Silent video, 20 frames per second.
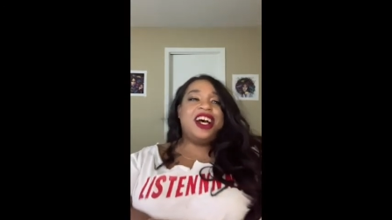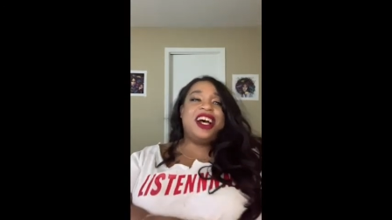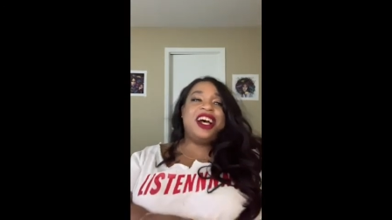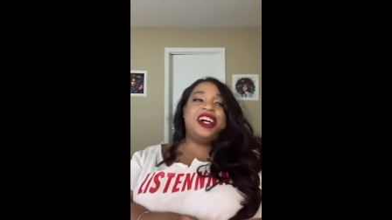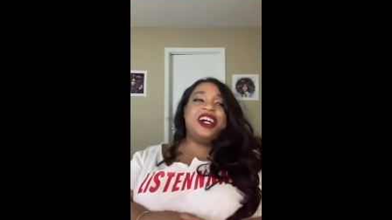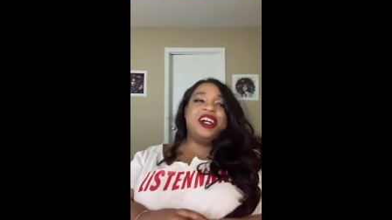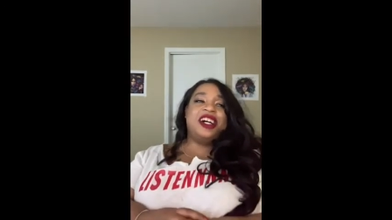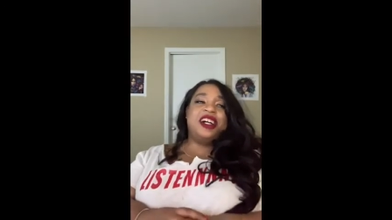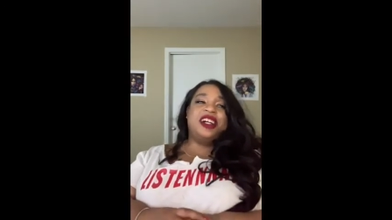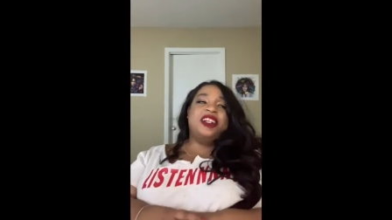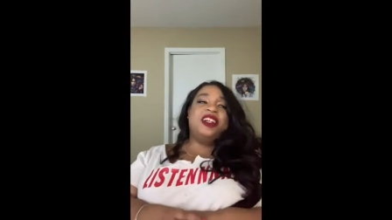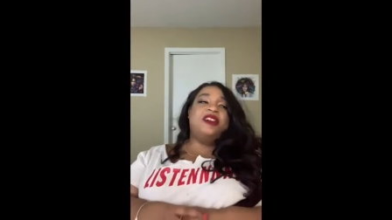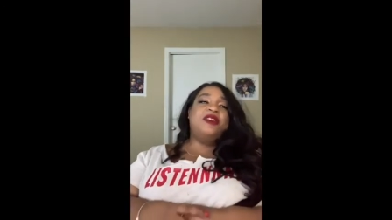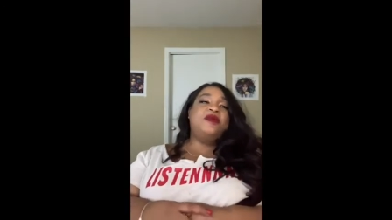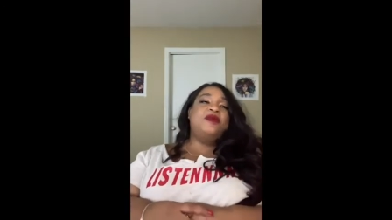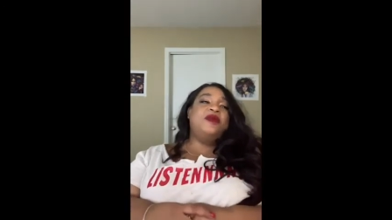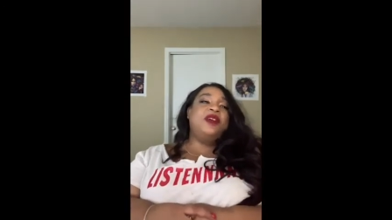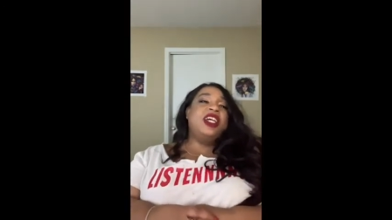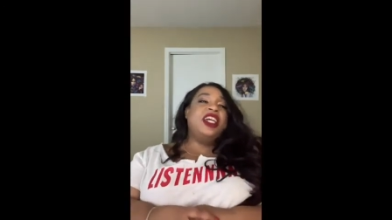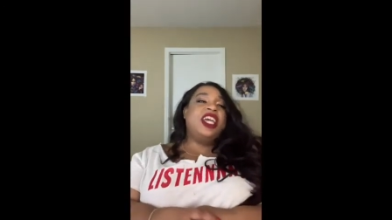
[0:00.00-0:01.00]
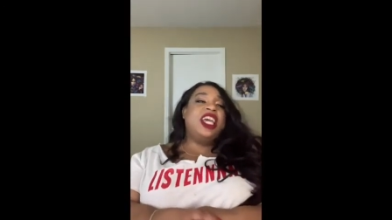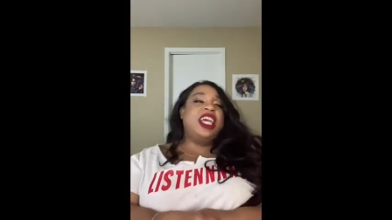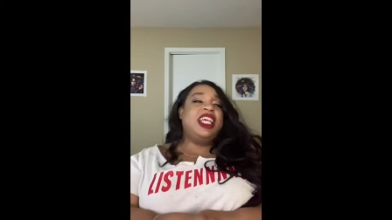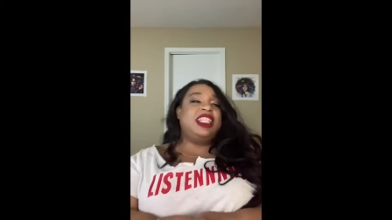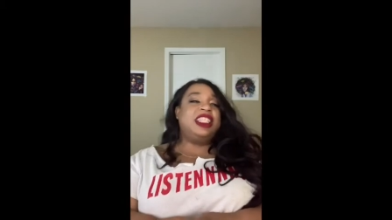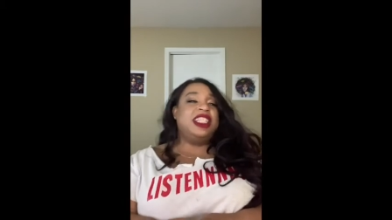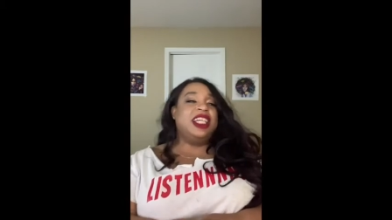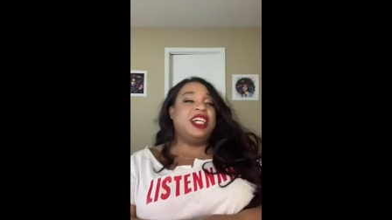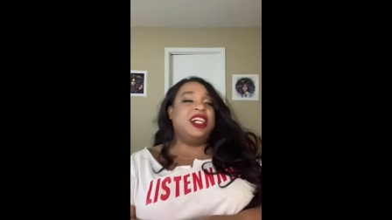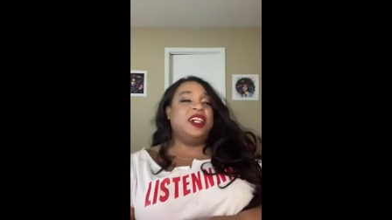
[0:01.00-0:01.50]
Um,
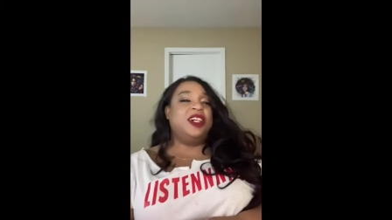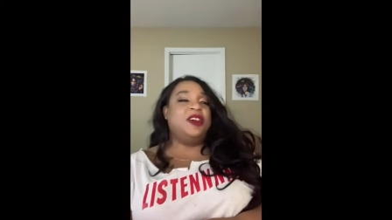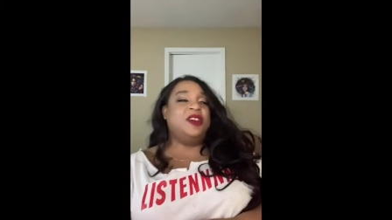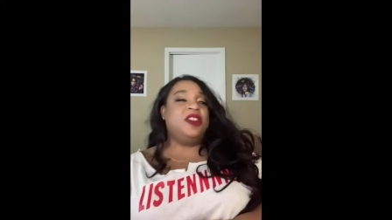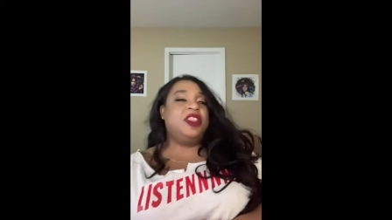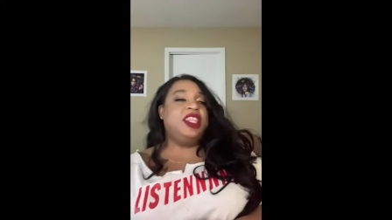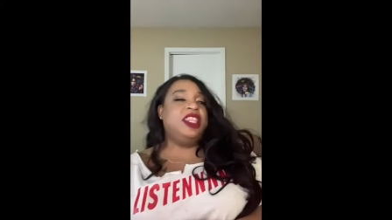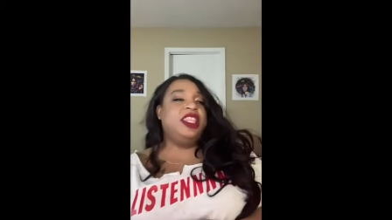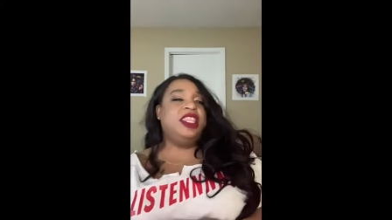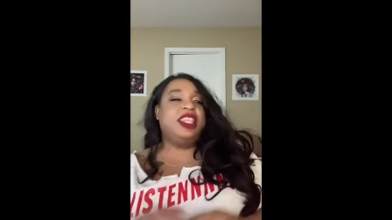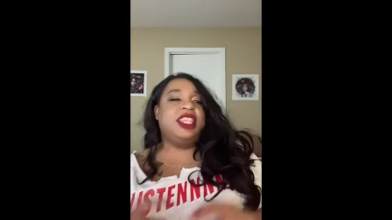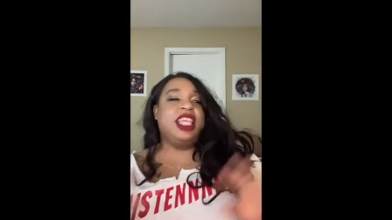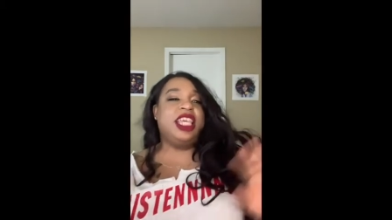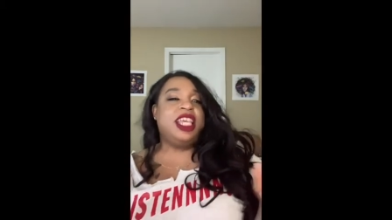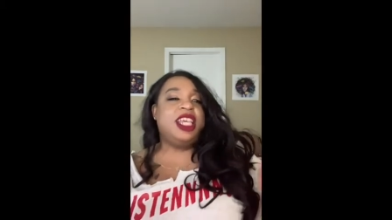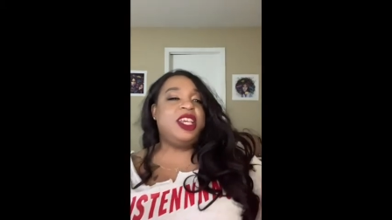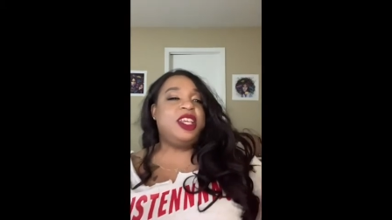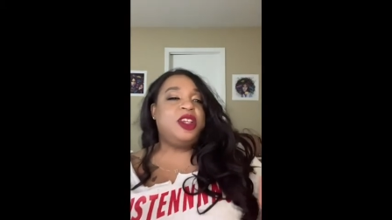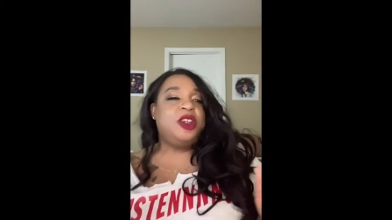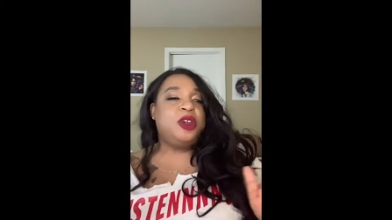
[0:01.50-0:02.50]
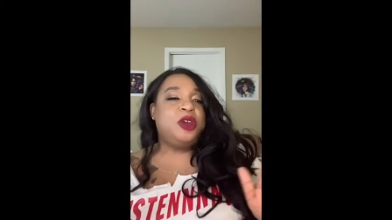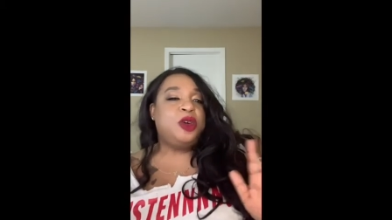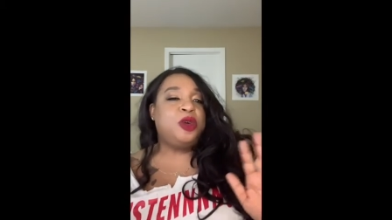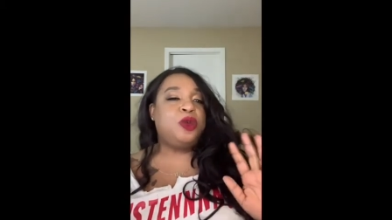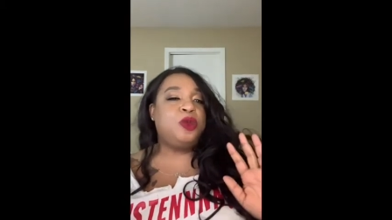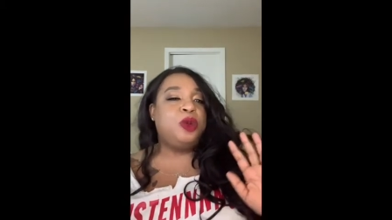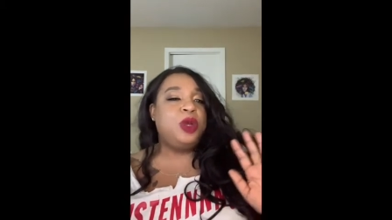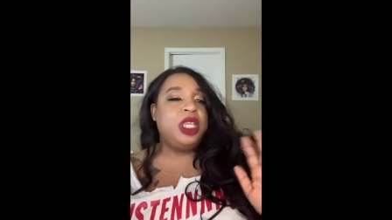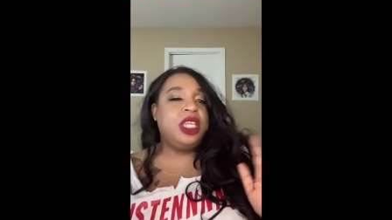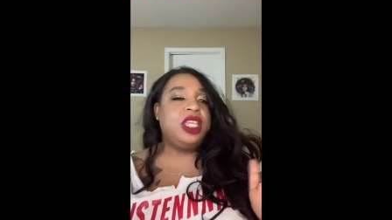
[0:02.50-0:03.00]
and so then
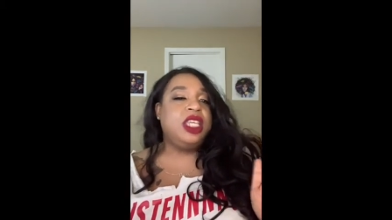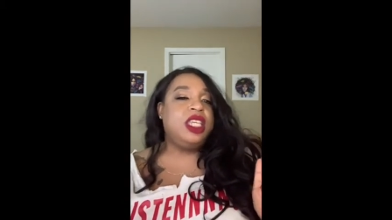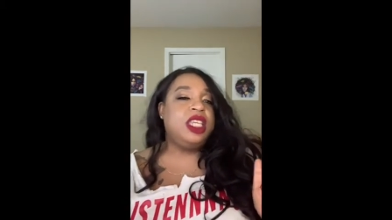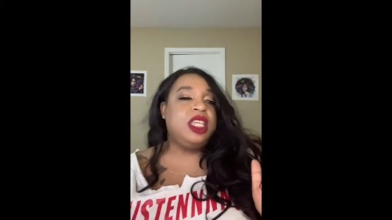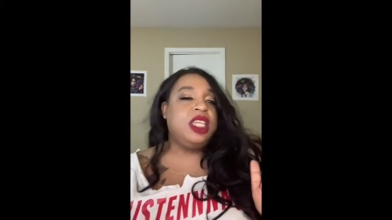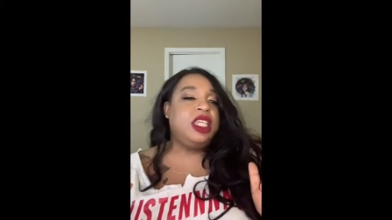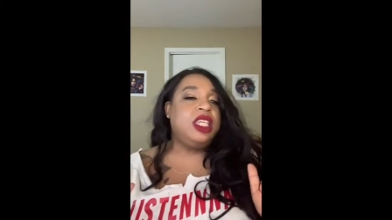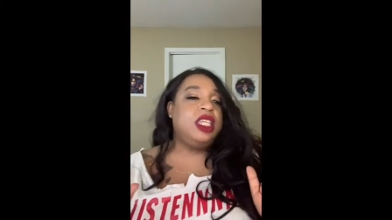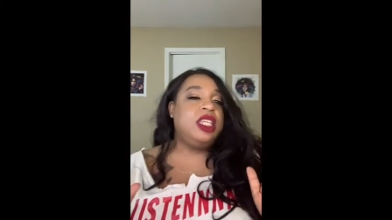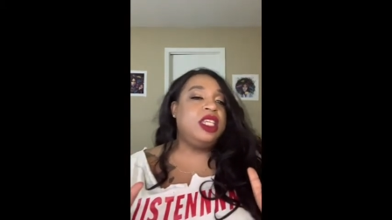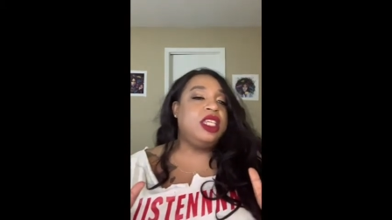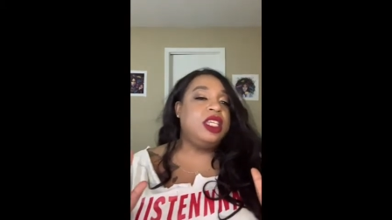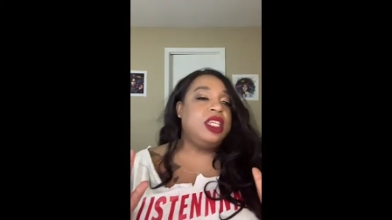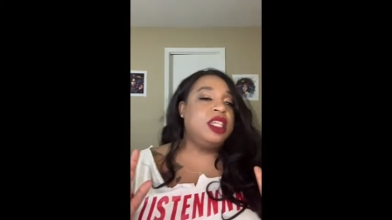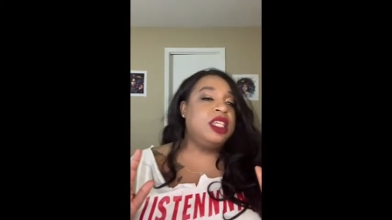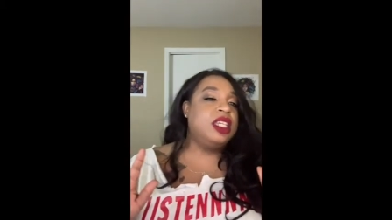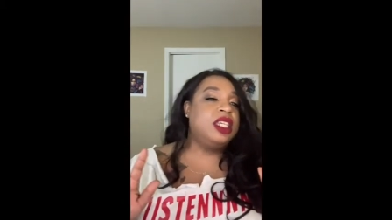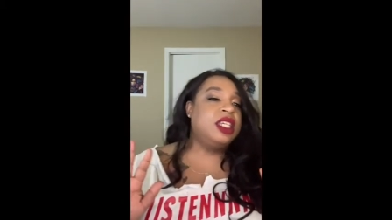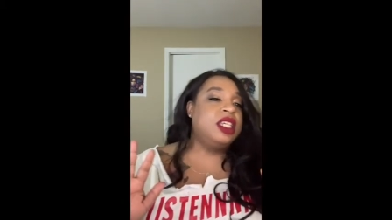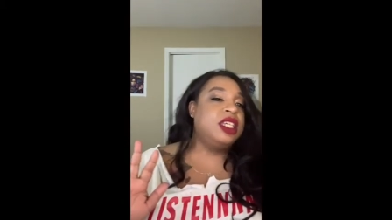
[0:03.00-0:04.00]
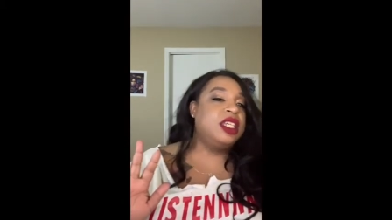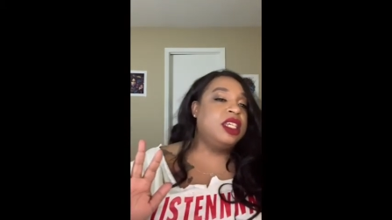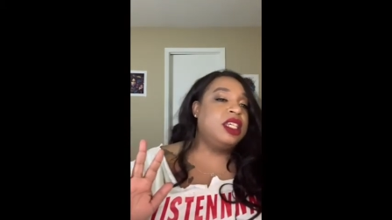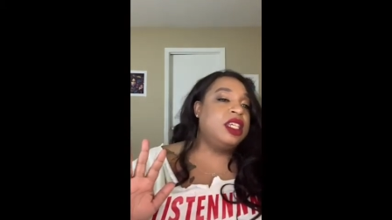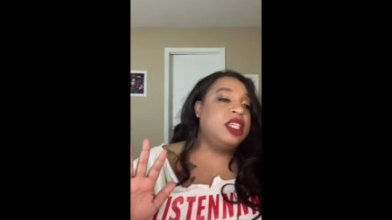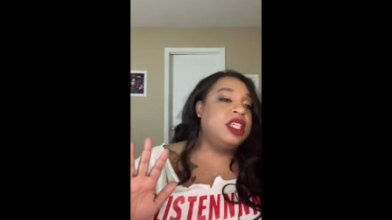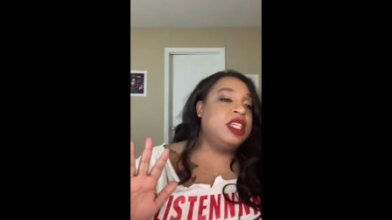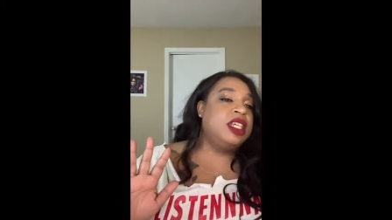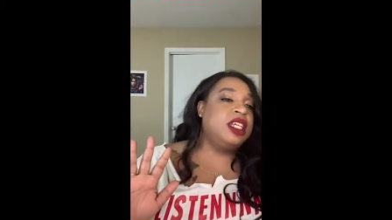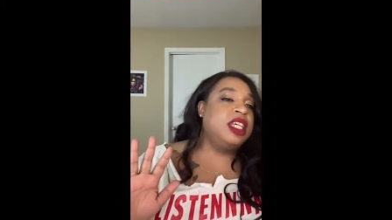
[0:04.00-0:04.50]
we,
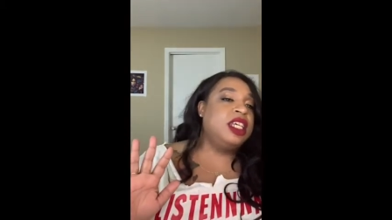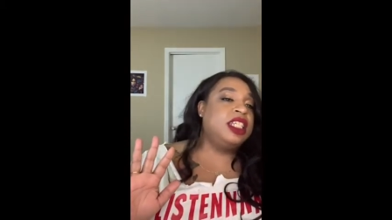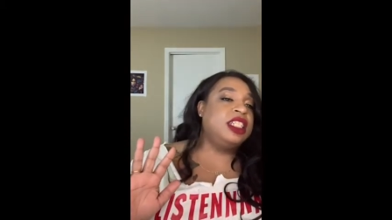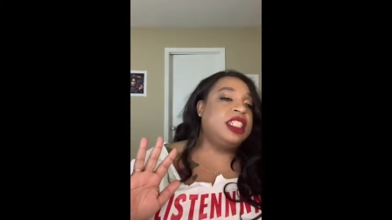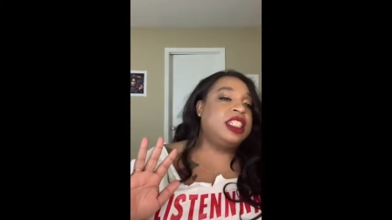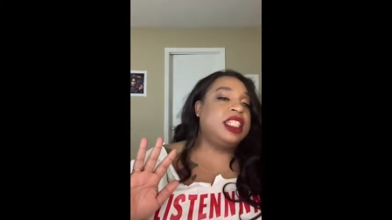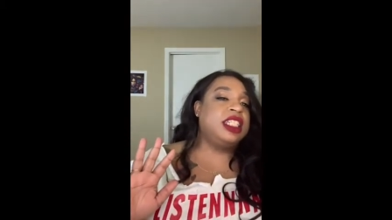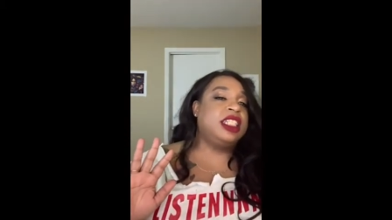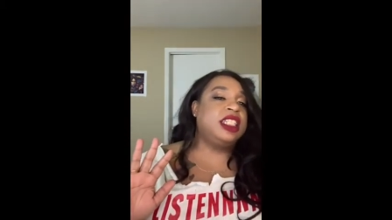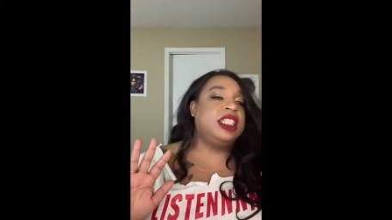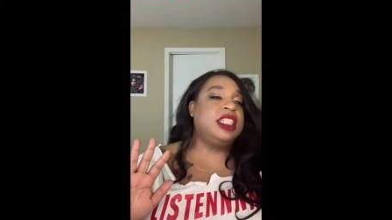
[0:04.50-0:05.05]
she,